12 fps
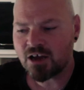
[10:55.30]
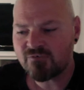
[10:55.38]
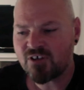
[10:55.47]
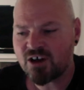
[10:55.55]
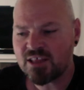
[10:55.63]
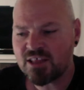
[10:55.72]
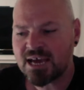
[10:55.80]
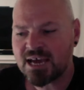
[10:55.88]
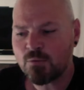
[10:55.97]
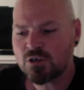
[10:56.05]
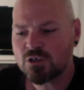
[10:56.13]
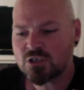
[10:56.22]
I find that
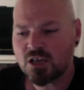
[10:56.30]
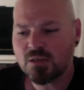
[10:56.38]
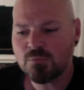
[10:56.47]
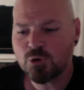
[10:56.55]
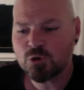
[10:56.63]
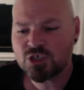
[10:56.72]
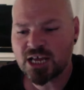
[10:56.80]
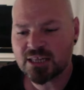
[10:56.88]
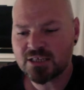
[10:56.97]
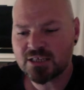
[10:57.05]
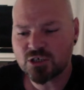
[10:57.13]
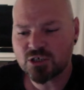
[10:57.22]
one slightly more
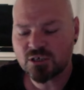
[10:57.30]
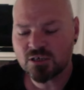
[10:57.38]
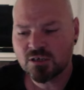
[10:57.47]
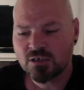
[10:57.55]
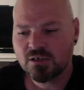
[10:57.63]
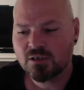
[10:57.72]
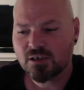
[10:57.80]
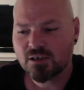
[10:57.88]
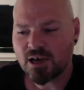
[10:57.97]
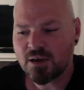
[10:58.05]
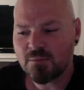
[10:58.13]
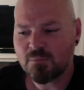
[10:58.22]
challenging.
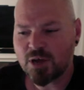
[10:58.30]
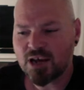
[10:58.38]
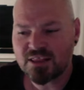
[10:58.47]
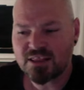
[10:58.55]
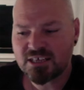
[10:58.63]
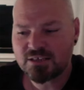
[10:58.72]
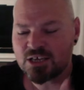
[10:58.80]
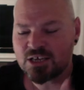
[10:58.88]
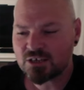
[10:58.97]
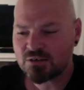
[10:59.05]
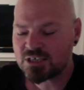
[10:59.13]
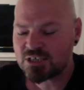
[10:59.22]
Um, and I think, as
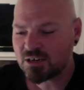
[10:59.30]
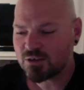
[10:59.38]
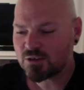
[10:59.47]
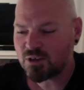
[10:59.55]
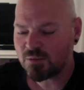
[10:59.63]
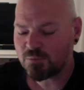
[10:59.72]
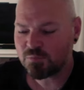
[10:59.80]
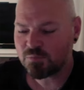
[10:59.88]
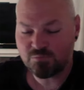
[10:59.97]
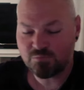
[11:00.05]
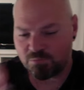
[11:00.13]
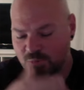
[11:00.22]
I was saying
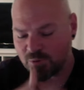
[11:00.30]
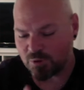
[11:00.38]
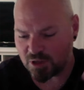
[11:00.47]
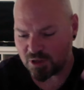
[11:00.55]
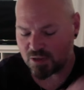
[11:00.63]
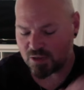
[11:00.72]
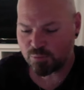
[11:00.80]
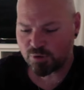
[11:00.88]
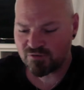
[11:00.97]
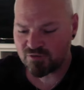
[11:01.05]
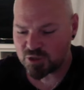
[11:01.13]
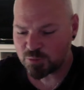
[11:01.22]
in the
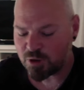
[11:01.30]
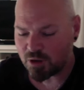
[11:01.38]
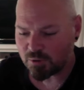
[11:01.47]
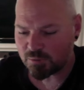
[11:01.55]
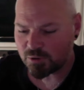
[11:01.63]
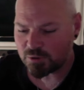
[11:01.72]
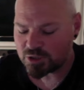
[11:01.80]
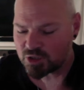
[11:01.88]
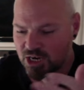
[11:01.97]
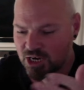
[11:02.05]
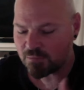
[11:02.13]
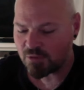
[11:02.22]
previous part when we were
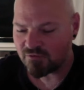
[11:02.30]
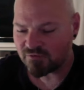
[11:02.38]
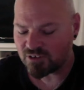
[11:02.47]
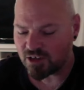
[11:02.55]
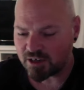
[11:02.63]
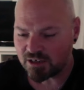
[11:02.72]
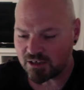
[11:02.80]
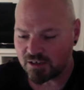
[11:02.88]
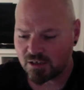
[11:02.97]
chatting offline,